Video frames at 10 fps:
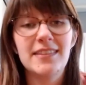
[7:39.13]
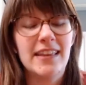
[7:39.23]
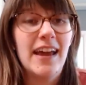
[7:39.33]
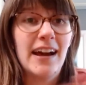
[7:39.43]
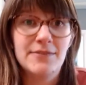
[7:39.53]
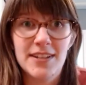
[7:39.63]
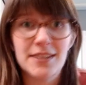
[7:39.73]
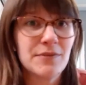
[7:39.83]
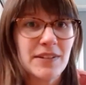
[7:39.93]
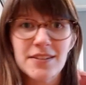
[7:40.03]
They have
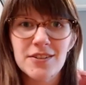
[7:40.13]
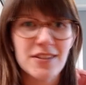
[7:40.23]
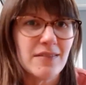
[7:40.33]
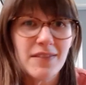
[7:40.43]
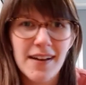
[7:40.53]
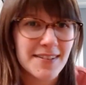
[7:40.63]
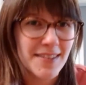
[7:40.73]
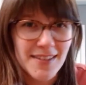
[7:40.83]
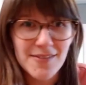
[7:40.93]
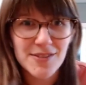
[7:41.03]
done the research, they've talked
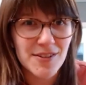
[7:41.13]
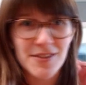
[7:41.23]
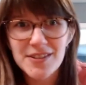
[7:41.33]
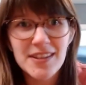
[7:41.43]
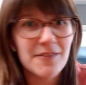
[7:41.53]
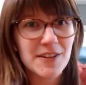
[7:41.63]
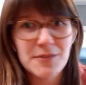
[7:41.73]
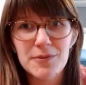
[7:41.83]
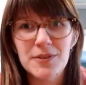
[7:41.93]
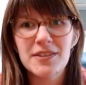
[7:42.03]
to the users, they've
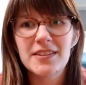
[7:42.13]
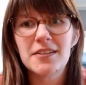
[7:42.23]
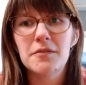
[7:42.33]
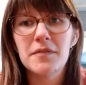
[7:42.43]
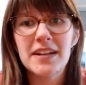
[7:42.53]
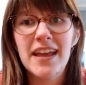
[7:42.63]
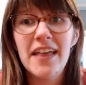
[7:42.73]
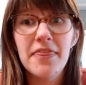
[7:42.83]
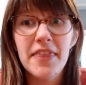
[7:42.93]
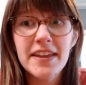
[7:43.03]
explored this already,
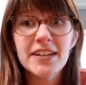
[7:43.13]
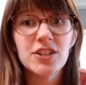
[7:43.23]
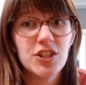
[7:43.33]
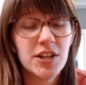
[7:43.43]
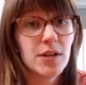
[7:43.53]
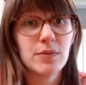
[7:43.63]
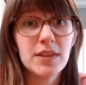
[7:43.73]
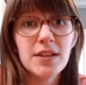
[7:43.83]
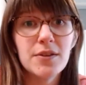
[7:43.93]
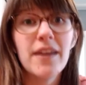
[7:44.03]
and they can share it with you.